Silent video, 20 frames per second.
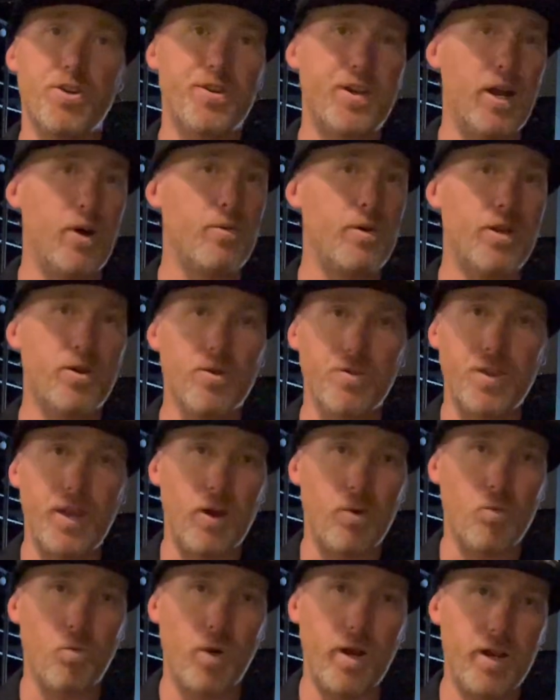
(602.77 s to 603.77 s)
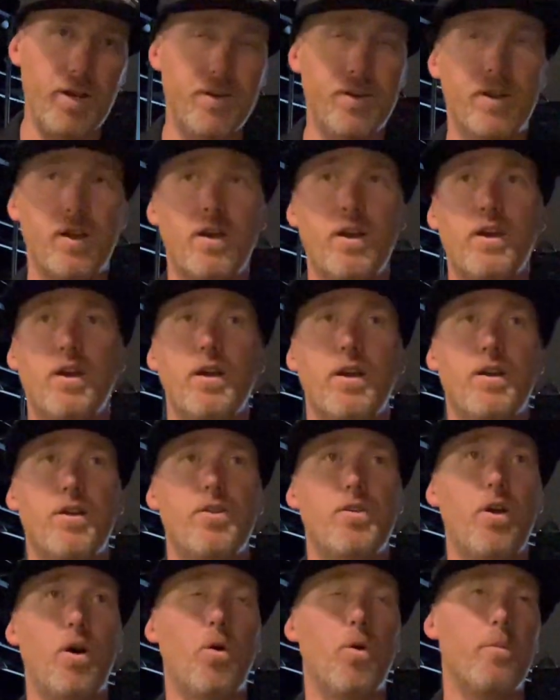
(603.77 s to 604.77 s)
downhill, downwind.
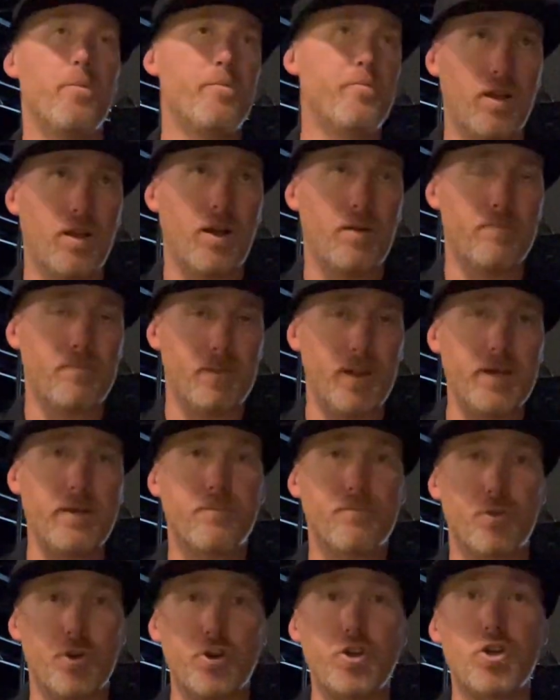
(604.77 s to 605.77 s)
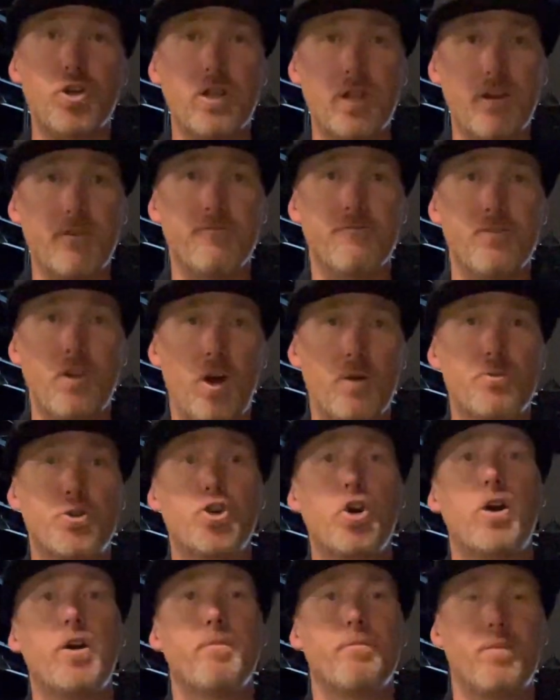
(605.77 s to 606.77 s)
So play a pretty good little flop
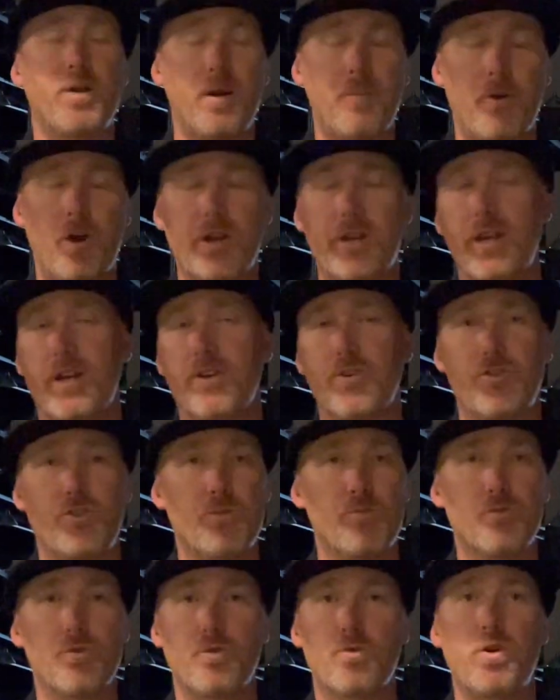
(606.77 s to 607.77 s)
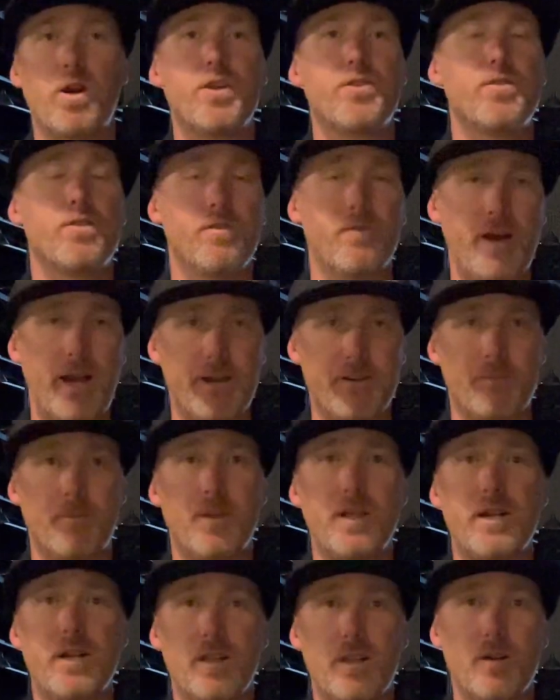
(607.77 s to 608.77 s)
shot, but I'm not getting super aggressive. I had to
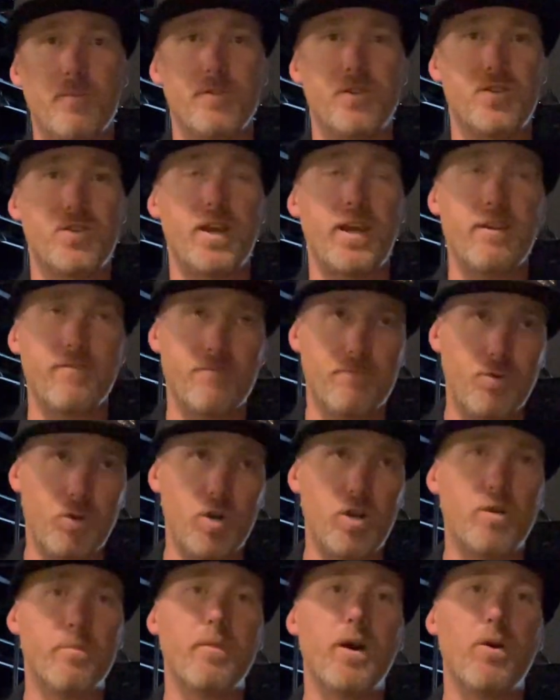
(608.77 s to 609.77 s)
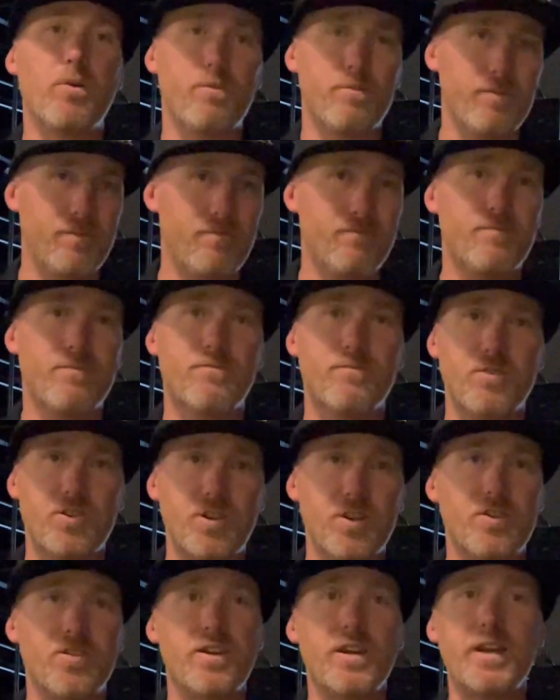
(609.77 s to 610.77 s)
play it a little bit safe, put it about
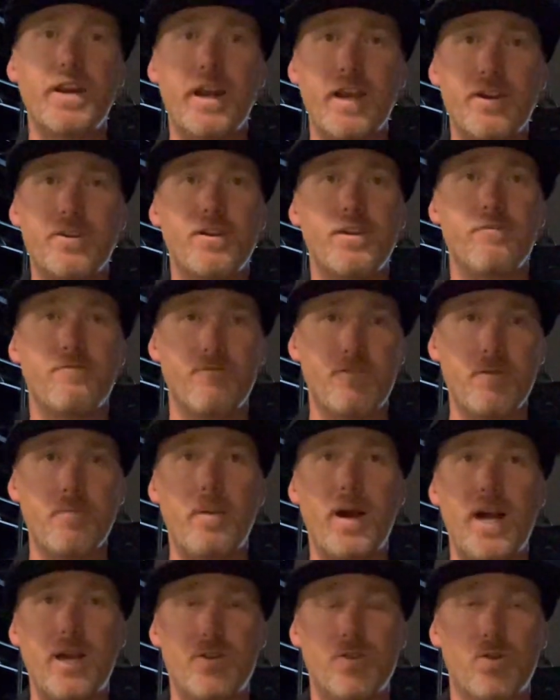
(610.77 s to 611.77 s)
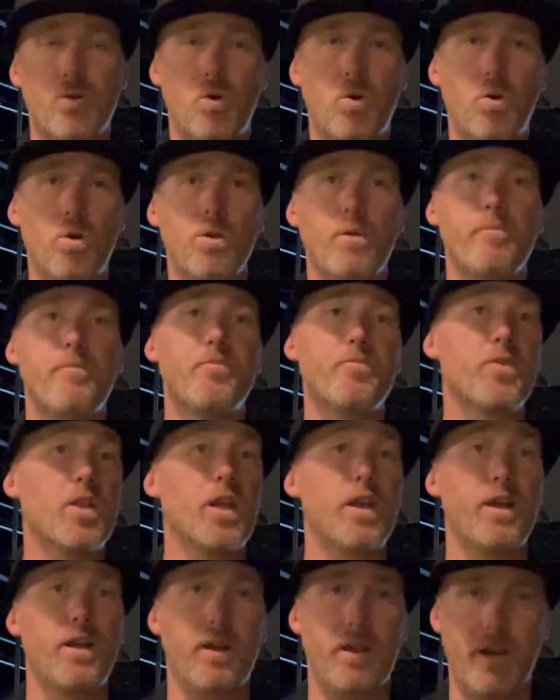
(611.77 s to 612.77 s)
16 to 18 feet past the hole.
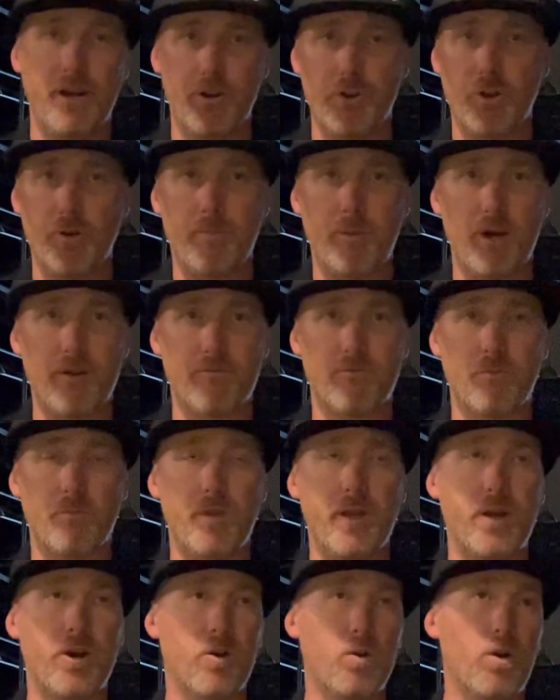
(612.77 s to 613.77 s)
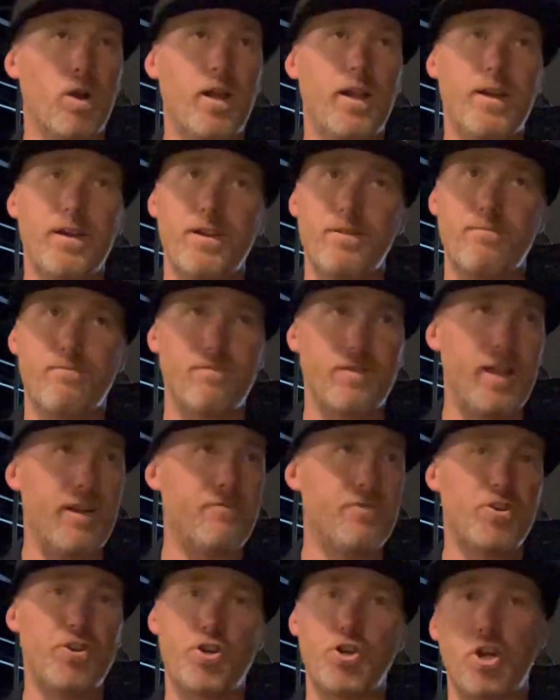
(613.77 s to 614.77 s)
Hit a good putt from there,
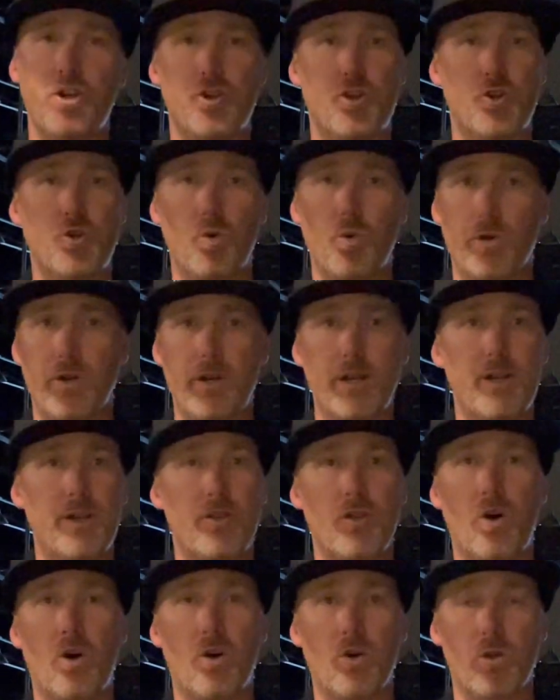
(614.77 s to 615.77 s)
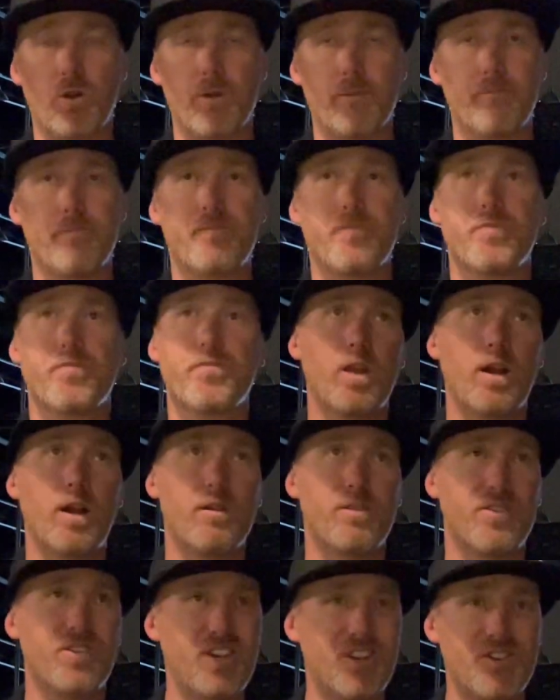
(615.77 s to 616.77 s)
left it just short in the heart.
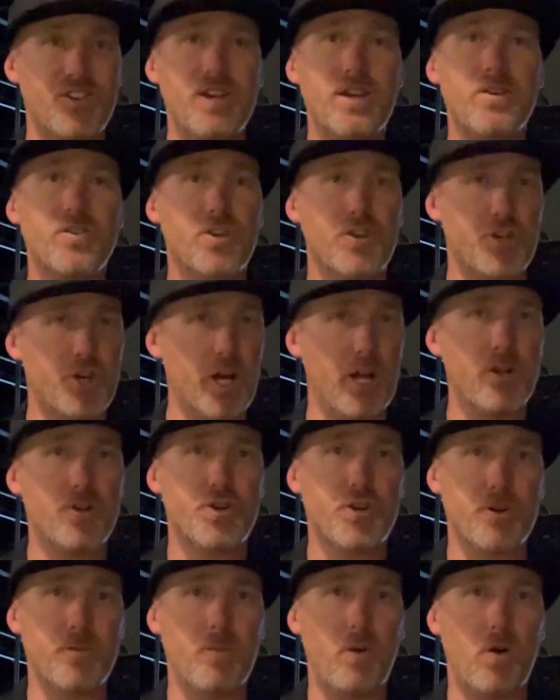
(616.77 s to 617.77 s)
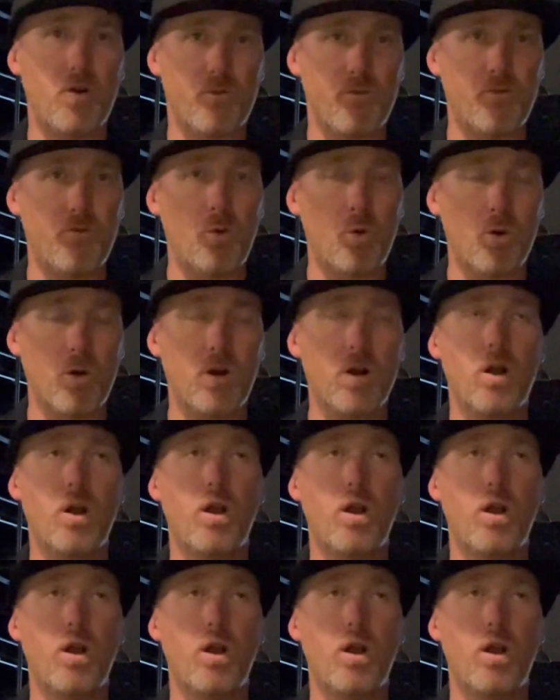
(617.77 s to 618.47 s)
16's a challenging par 4.